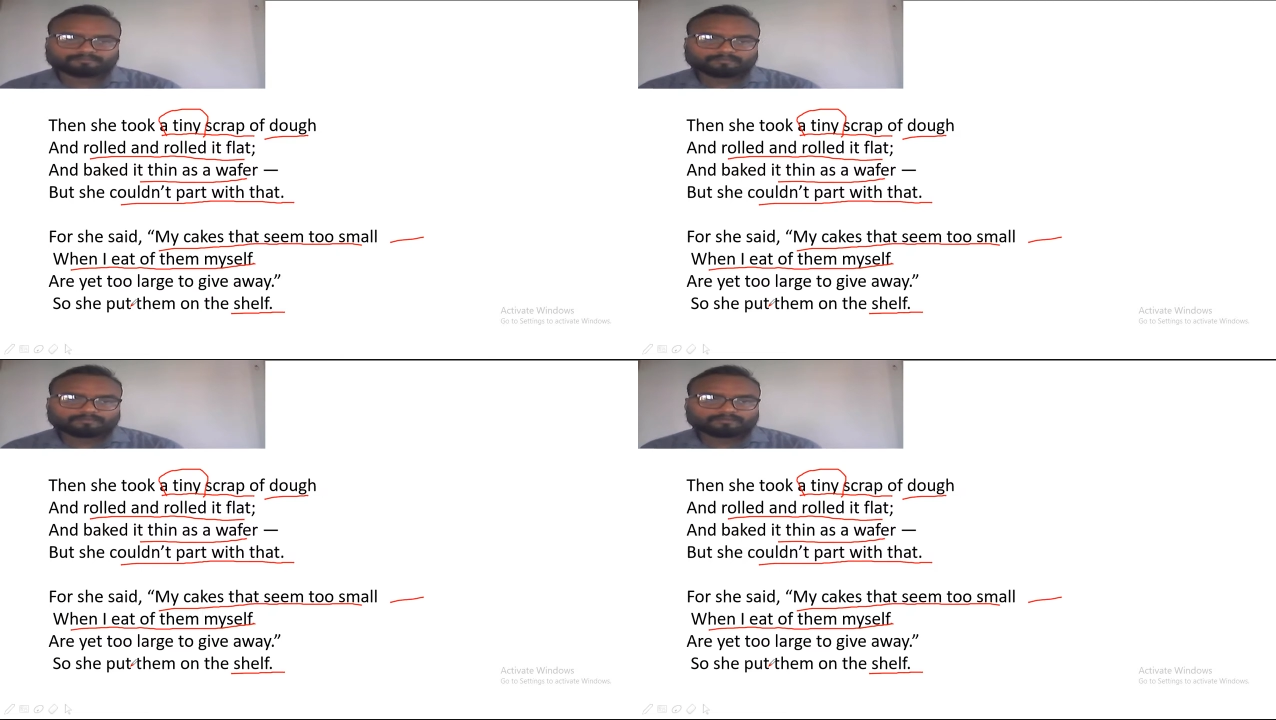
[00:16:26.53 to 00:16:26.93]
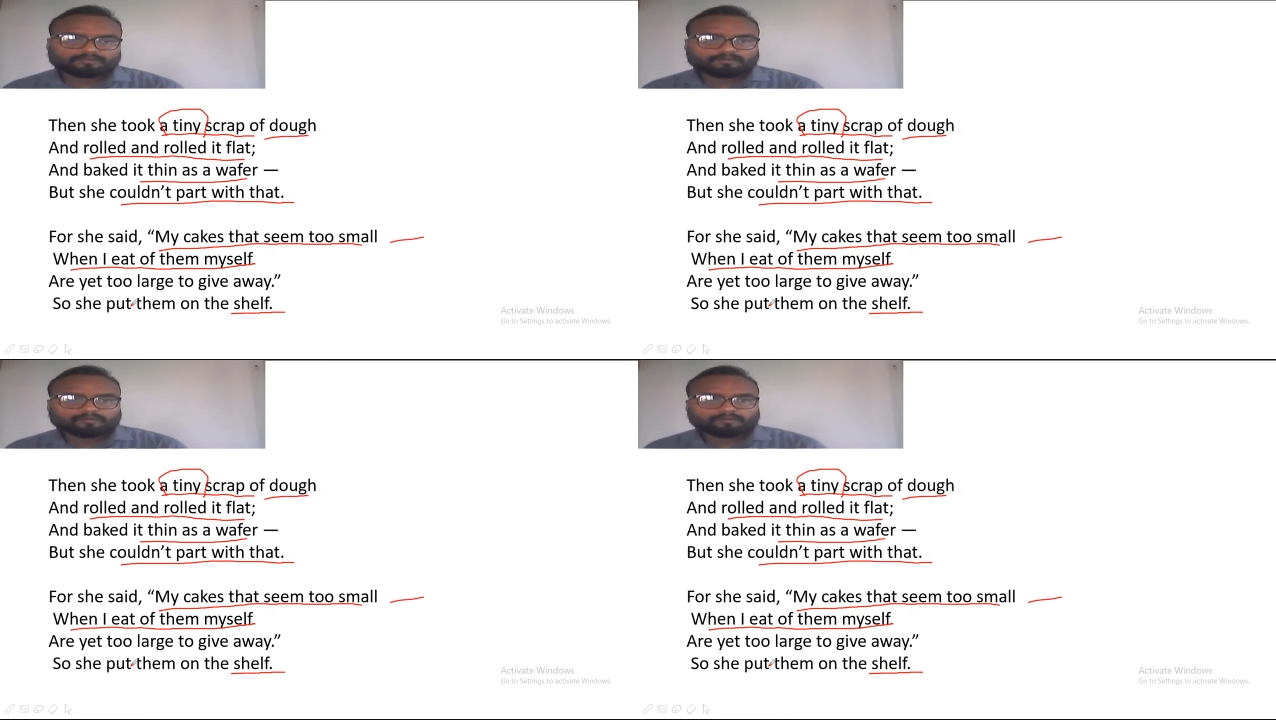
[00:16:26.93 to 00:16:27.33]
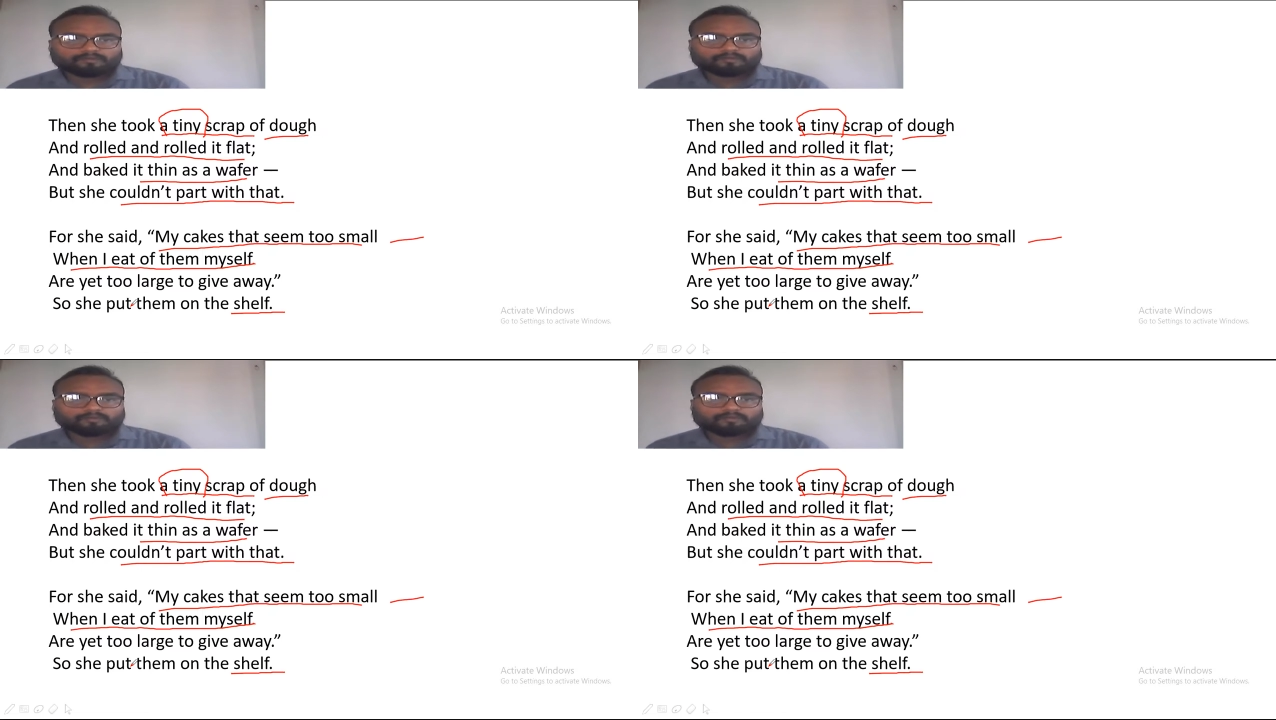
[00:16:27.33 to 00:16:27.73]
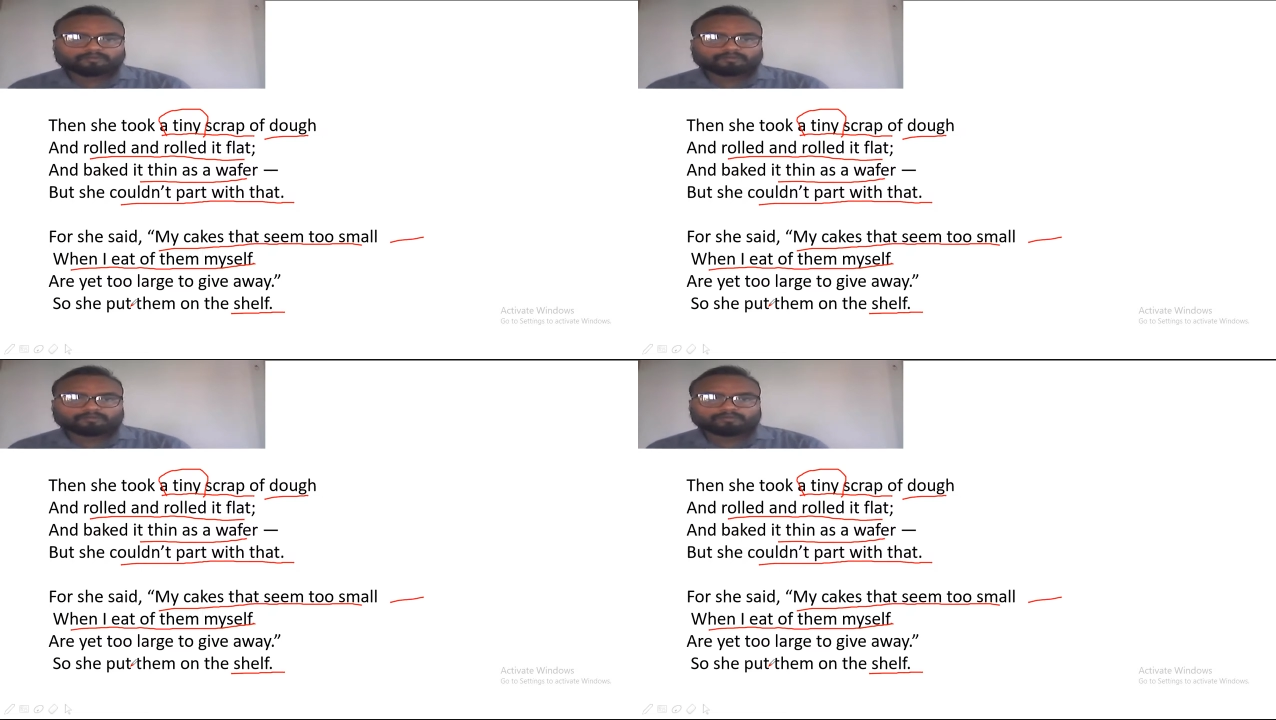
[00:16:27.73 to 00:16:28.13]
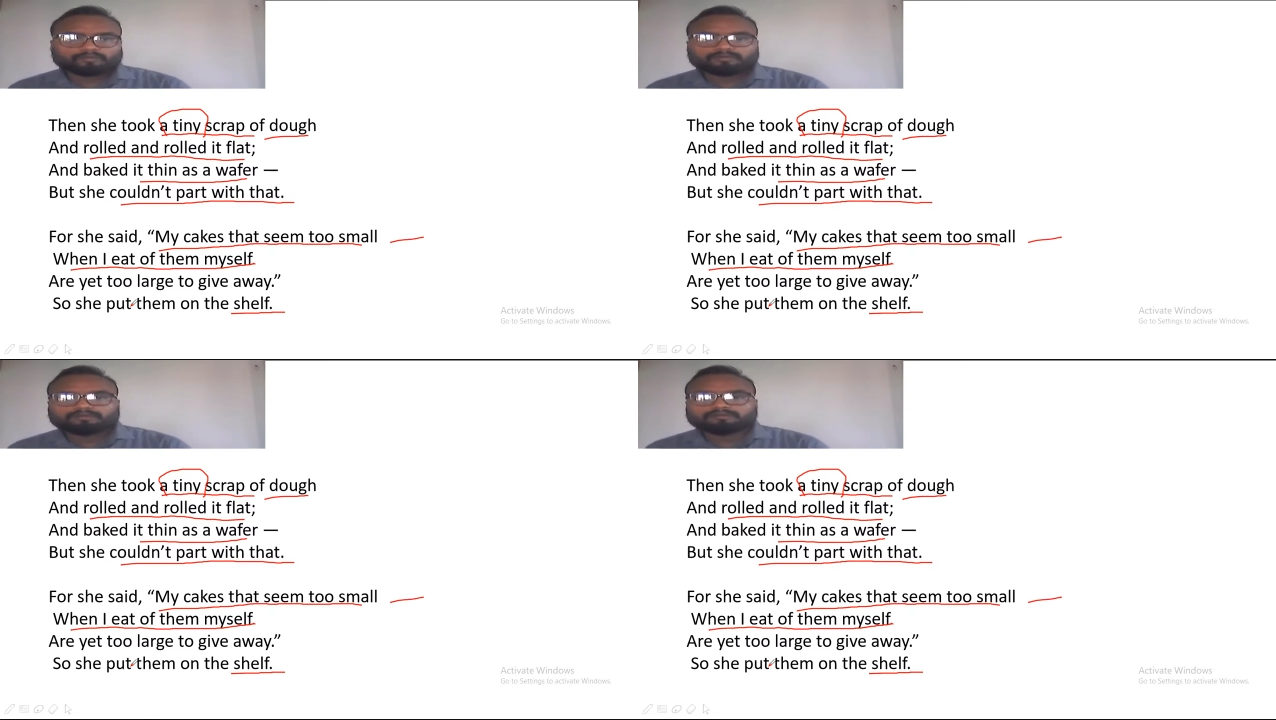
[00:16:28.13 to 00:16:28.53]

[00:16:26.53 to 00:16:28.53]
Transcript: (silence)